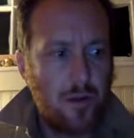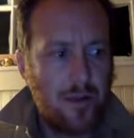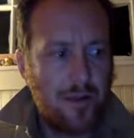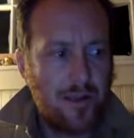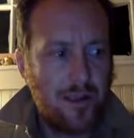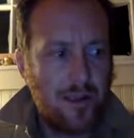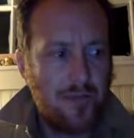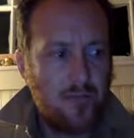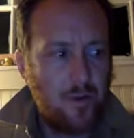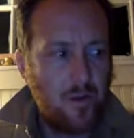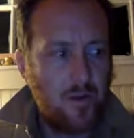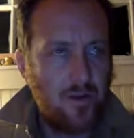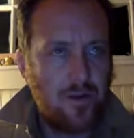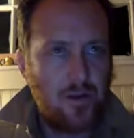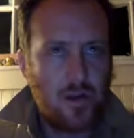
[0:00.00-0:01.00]
he
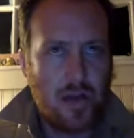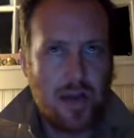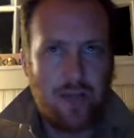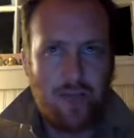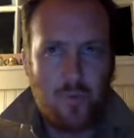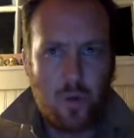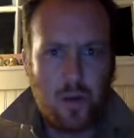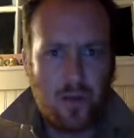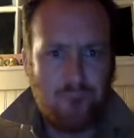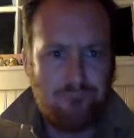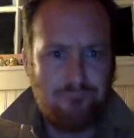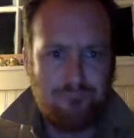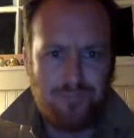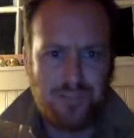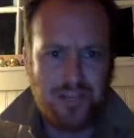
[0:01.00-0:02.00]
avoided the draft, what,
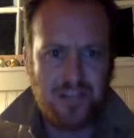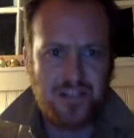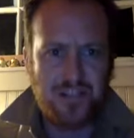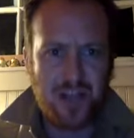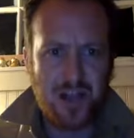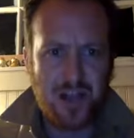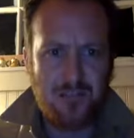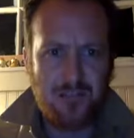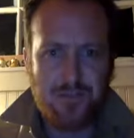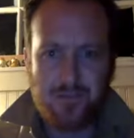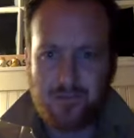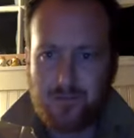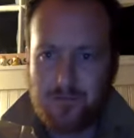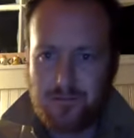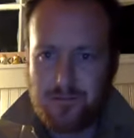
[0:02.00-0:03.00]
6 times,
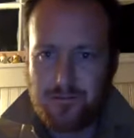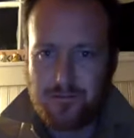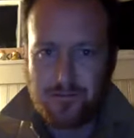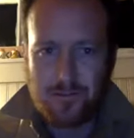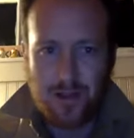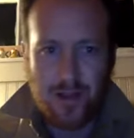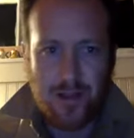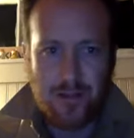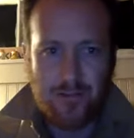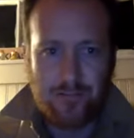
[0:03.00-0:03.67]
right?